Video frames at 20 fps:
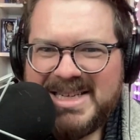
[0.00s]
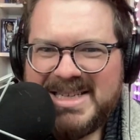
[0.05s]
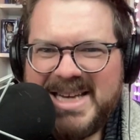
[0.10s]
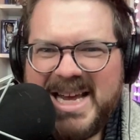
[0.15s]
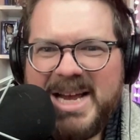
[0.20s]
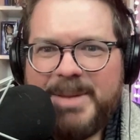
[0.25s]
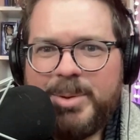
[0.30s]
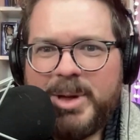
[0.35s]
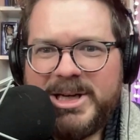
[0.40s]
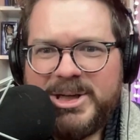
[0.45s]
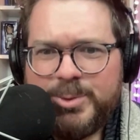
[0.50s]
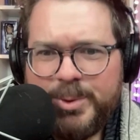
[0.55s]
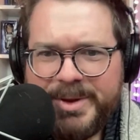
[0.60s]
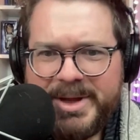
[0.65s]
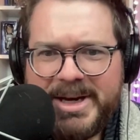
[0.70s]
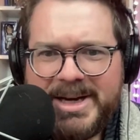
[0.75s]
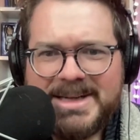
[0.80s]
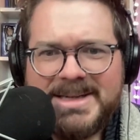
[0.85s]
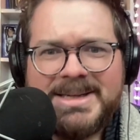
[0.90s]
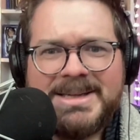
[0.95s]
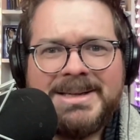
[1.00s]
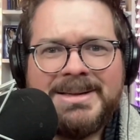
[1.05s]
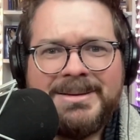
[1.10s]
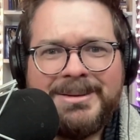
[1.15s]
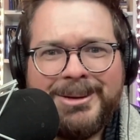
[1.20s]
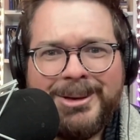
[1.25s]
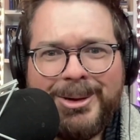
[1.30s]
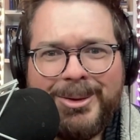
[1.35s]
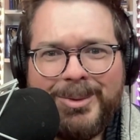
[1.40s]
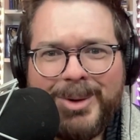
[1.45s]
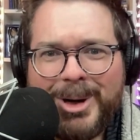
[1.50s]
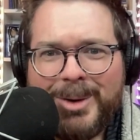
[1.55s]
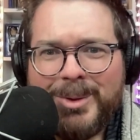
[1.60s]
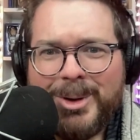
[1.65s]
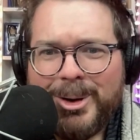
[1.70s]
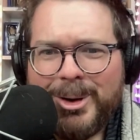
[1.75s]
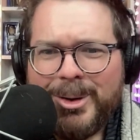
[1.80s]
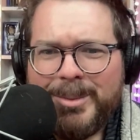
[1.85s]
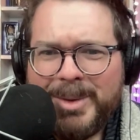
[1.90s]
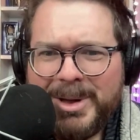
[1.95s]
take place within us, where
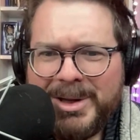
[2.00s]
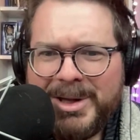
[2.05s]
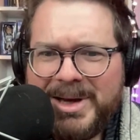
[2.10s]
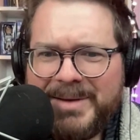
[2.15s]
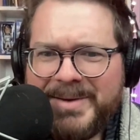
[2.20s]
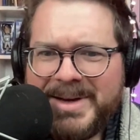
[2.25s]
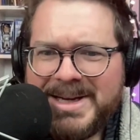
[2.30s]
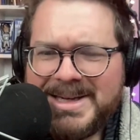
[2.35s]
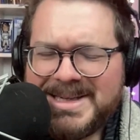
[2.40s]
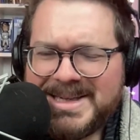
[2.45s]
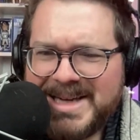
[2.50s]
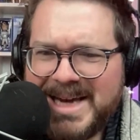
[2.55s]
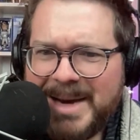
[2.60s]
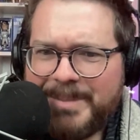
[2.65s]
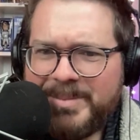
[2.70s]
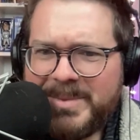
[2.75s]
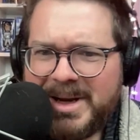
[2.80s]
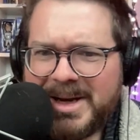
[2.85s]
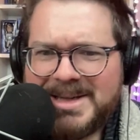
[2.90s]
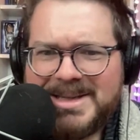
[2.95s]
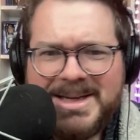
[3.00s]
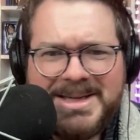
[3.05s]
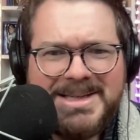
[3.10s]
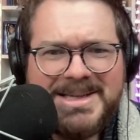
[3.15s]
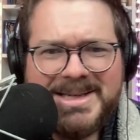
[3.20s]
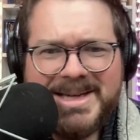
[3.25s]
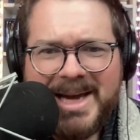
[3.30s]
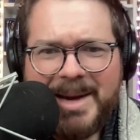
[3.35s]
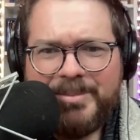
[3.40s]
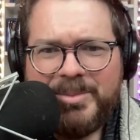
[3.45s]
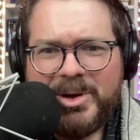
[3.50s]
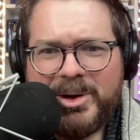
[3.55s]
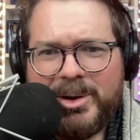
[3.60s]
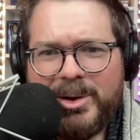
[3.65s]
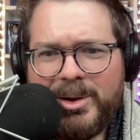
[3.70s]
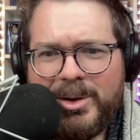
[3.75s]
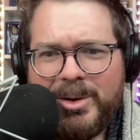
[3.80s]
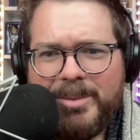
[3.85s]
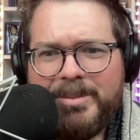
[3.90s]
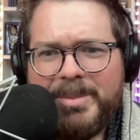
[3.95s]
we're believing skeptics and
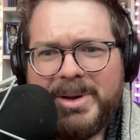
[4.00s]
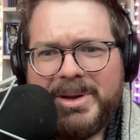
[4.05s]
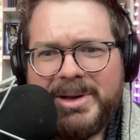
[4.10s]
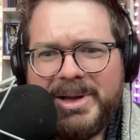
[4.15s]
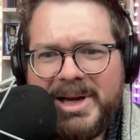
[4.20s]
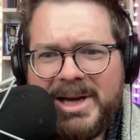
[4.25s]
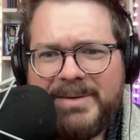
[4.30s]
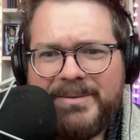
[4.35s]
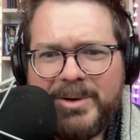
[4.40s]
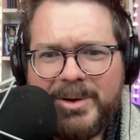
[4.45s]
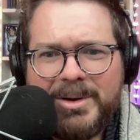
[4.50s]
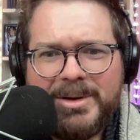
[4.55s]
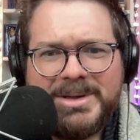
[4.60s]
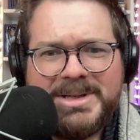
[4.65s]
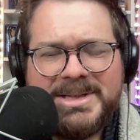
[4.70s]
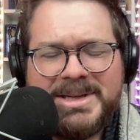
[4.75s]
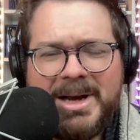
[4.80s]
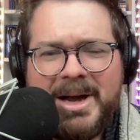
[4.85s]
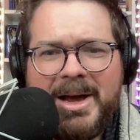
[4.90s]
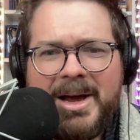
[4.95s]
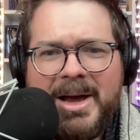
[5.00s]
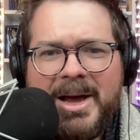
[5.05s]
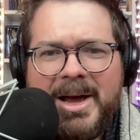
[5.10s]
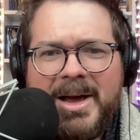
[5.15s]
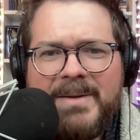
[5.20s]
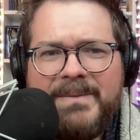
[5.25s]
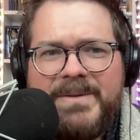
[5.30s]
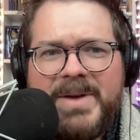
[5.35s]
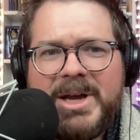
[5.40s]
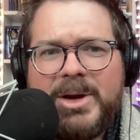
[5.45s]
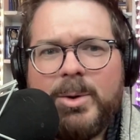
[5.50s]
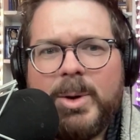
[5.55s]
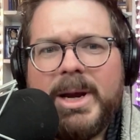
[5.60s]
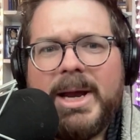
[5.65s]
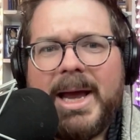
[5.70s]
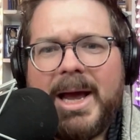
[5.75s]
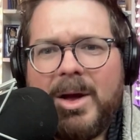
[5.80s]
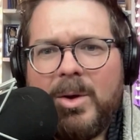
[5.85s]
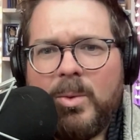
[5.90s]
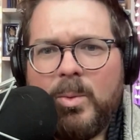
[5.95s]
skeptical believers
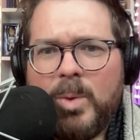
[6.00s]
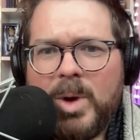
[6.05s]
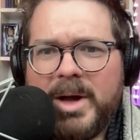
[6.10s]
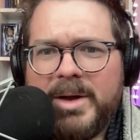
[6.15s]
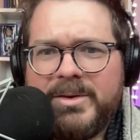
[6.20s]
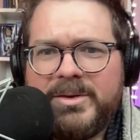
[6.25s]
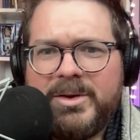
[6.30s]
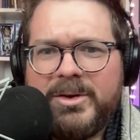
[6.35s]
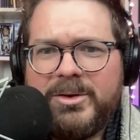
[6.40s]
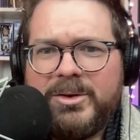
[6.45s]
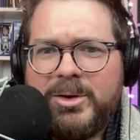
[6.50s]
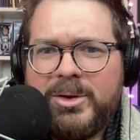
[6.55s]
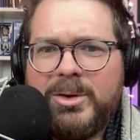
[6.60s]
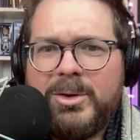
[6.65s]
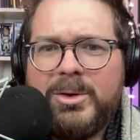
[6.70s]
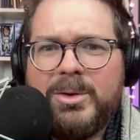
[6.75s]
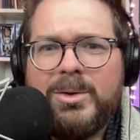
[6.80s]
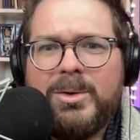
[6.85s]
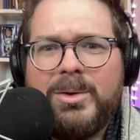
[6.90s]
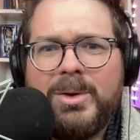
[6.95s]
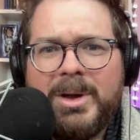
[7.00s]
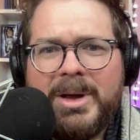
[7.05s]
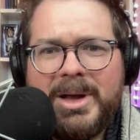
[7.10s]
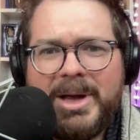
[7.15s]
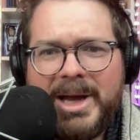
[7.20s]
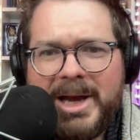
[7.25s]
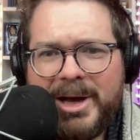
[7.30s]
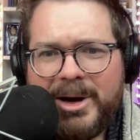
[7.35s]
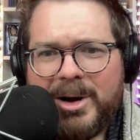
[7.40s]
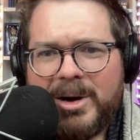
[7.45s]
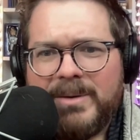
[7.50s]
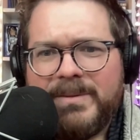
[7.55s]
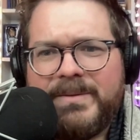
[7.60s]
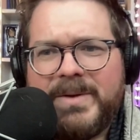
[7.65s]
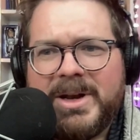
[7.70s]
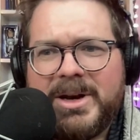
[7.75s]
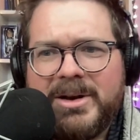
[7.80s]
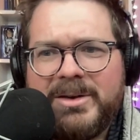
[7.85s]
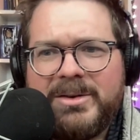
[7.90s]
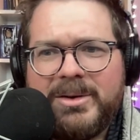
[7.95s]
figuring out what to do in our
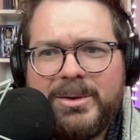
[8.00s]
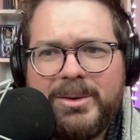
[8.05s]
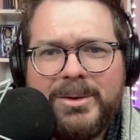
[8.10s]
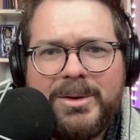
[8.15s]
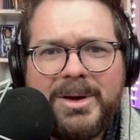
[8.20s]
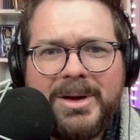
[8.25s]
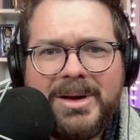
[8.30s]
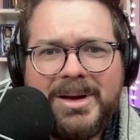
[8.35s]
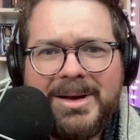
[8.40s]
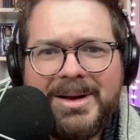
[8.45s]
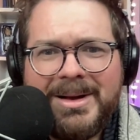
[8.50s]
finitude,